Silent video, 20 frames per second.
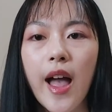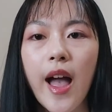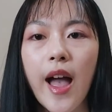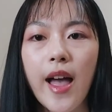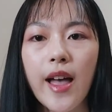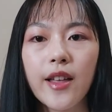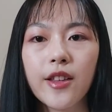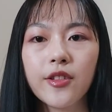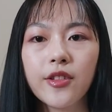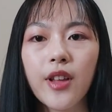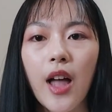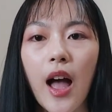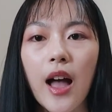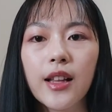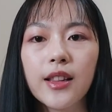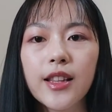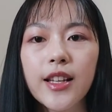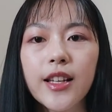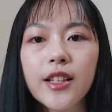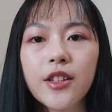and I
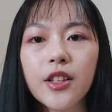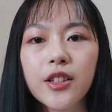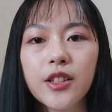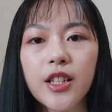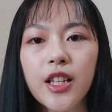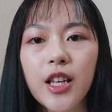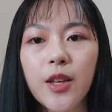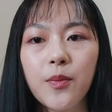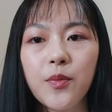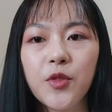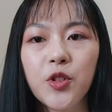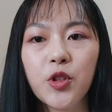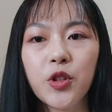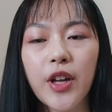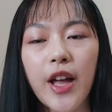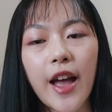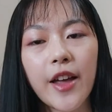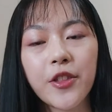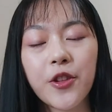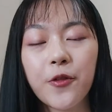lead the team to
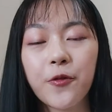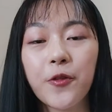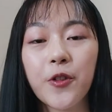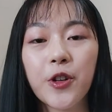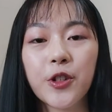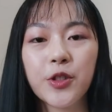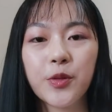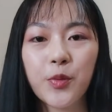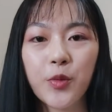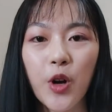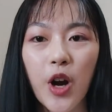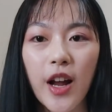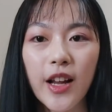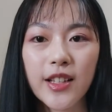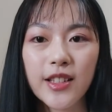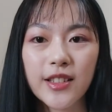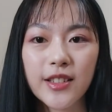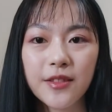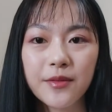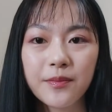get the first
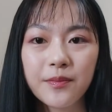prize.